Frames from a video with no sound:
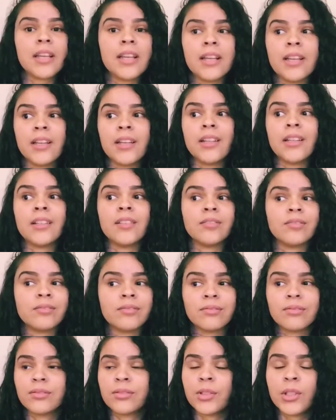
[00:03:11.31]
and
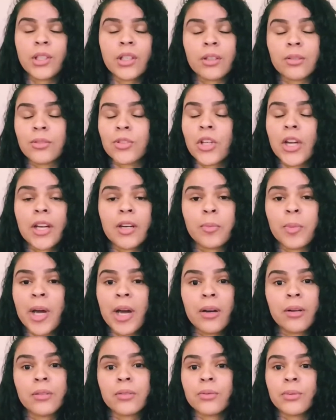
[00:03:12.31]
try to
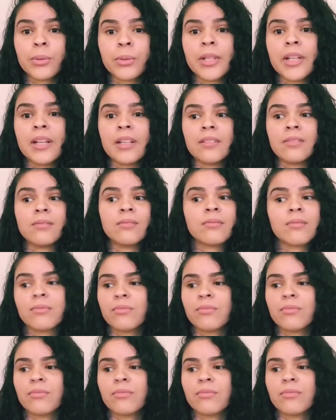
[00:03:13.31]
power through it and